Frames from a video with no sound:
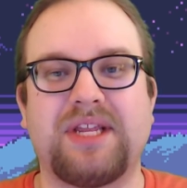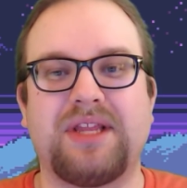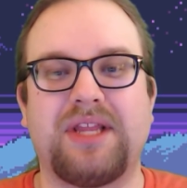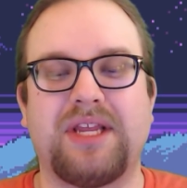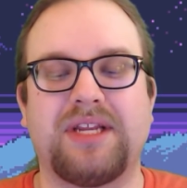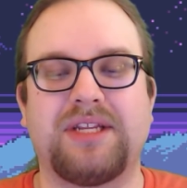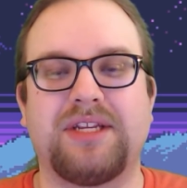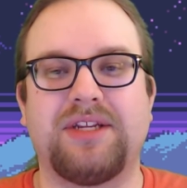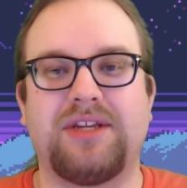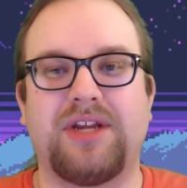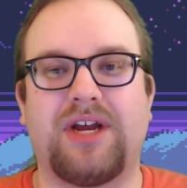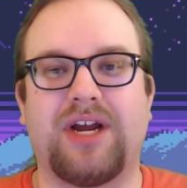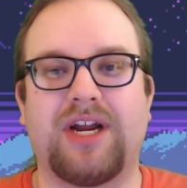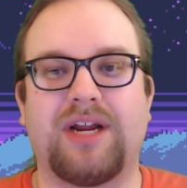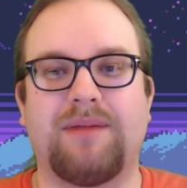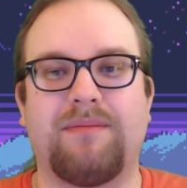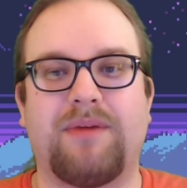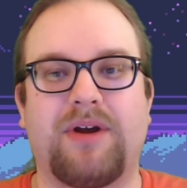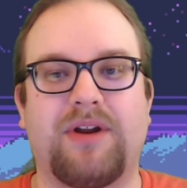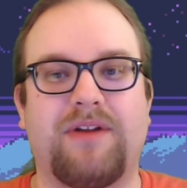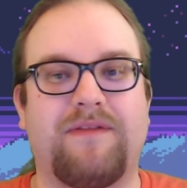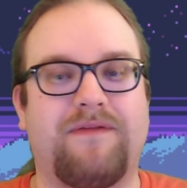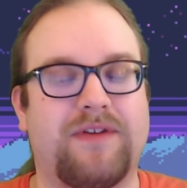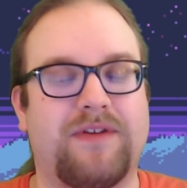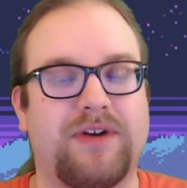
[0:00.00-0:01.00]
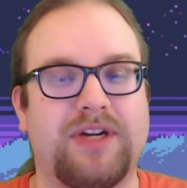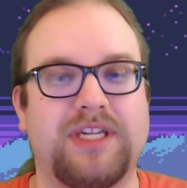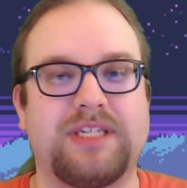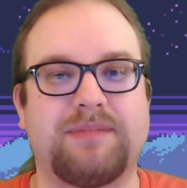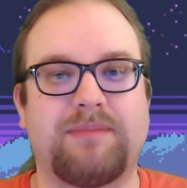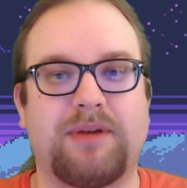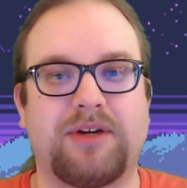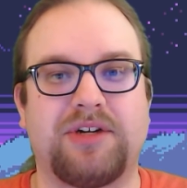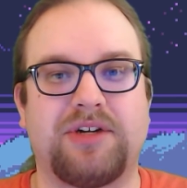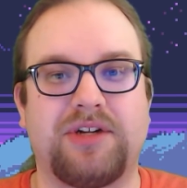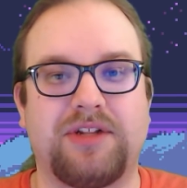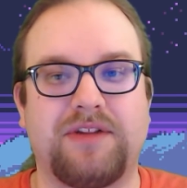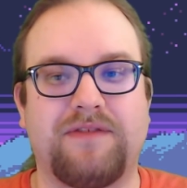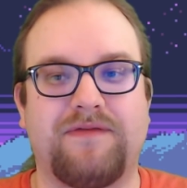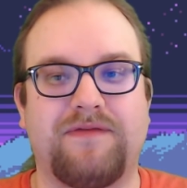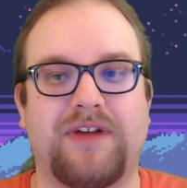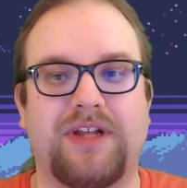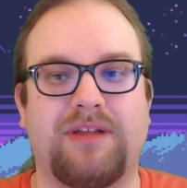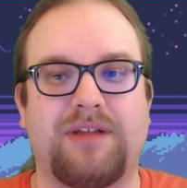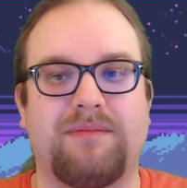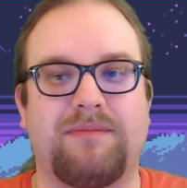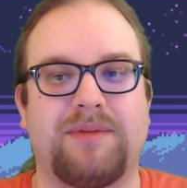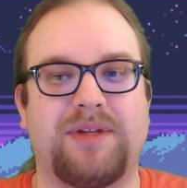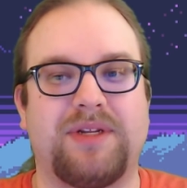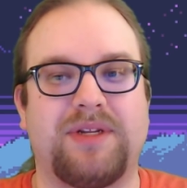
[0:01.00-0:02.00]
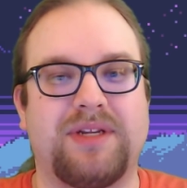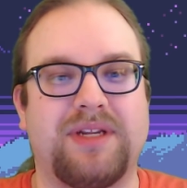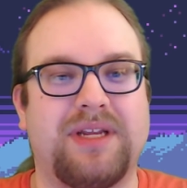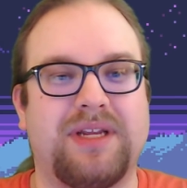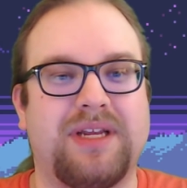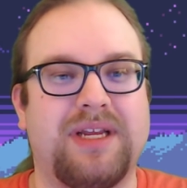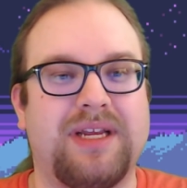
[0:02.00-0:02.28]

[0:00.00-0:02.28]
I'd like to talk about a very special development.